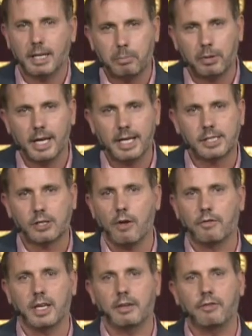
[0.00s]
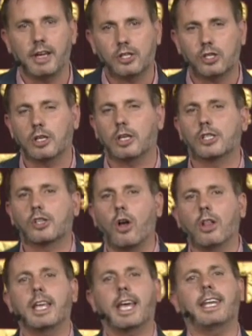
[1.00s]
a place of conviction, because
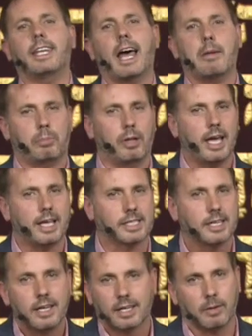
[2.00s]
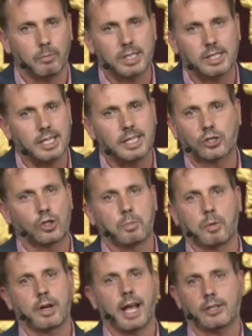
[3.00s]
only in that place can we see
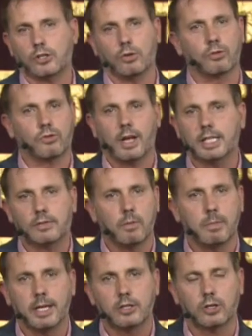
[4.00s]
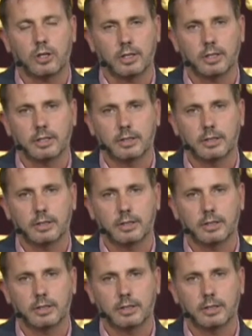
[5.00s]
supernatural transformation.